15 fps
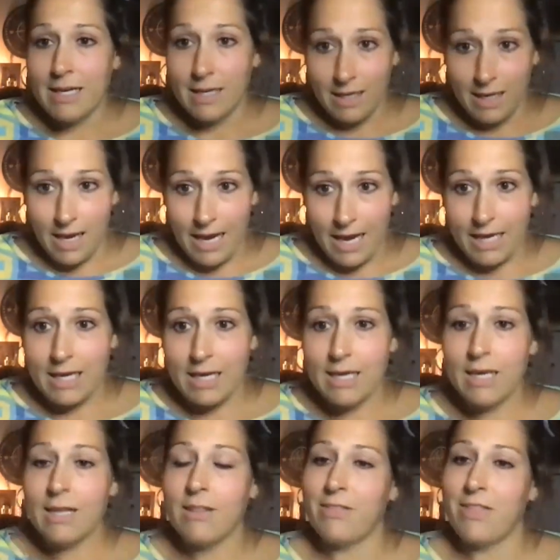like
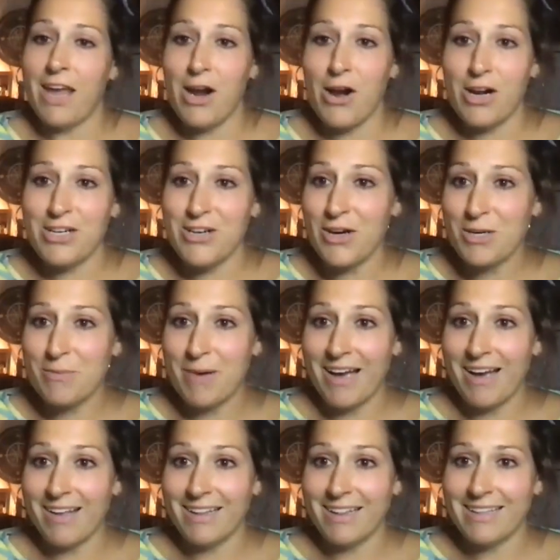they already talked
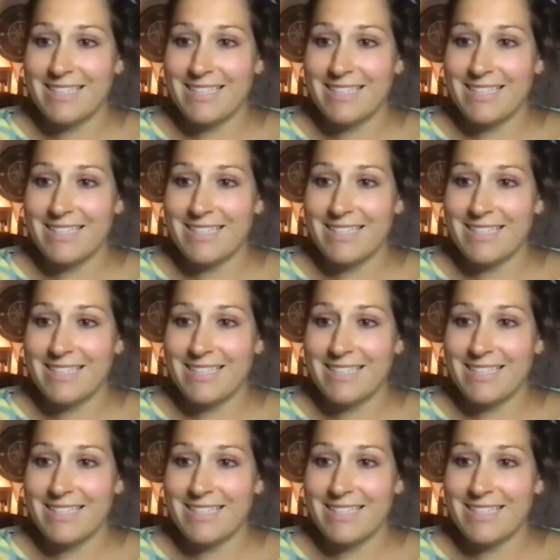about,